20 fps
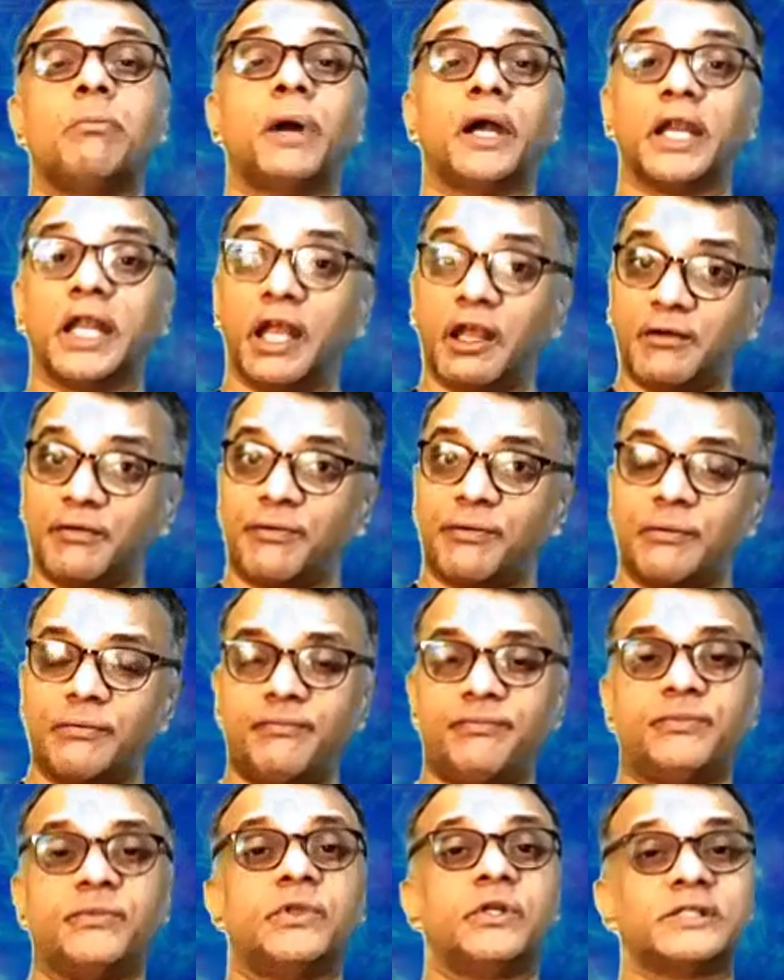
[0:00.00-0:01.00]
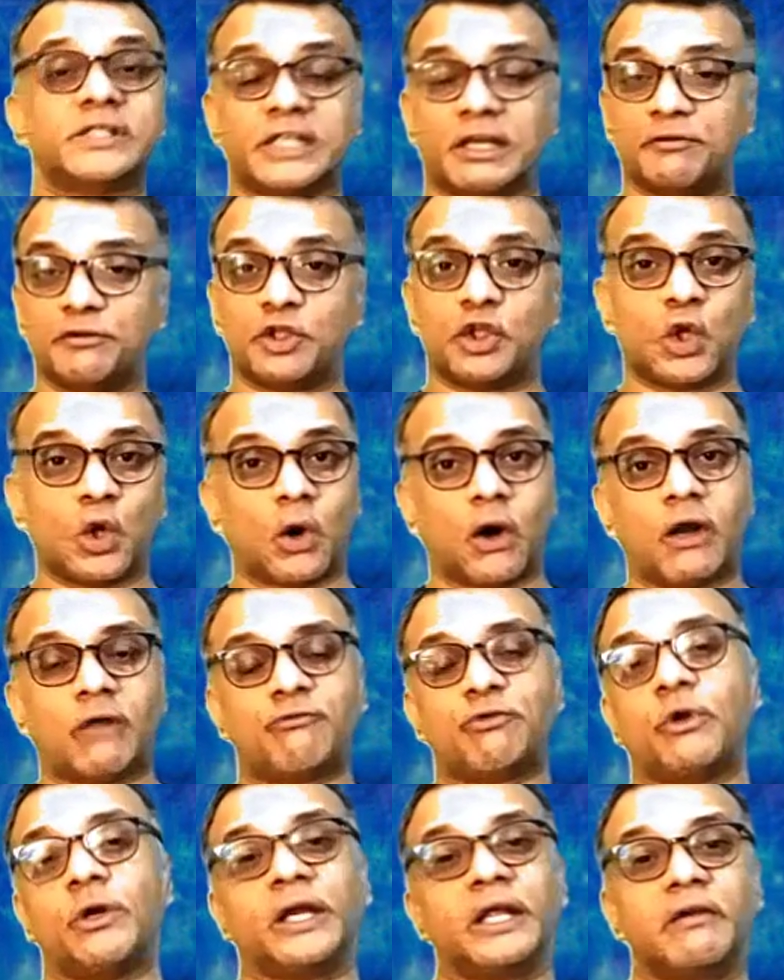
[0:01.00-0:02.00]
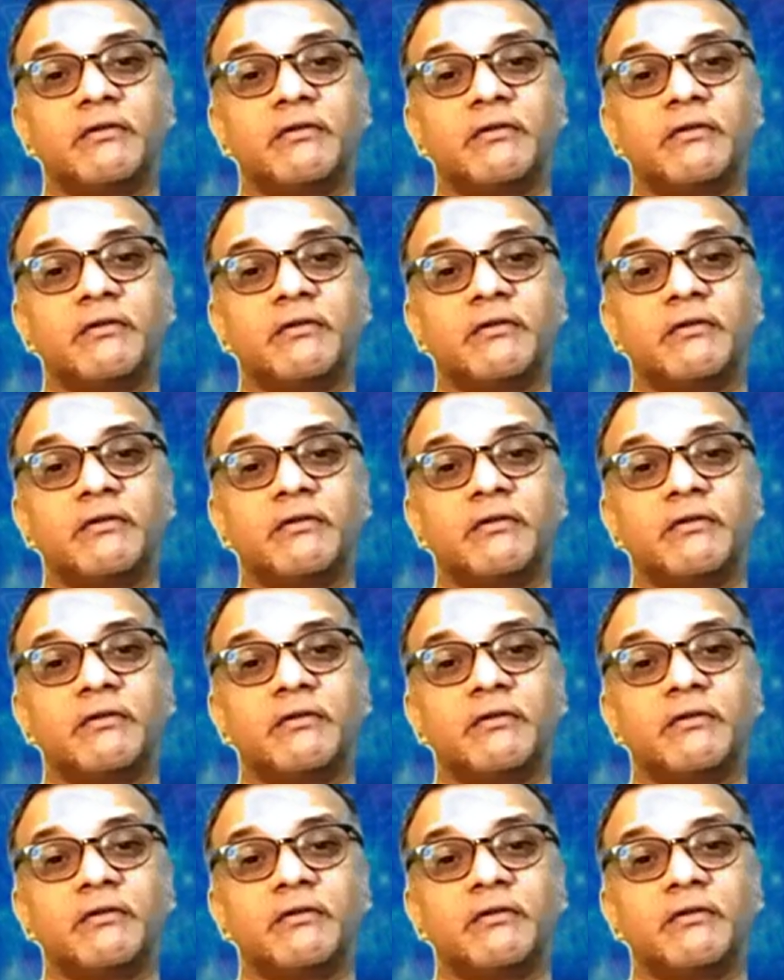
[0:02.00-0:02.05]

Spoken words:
But if the seventh lord of your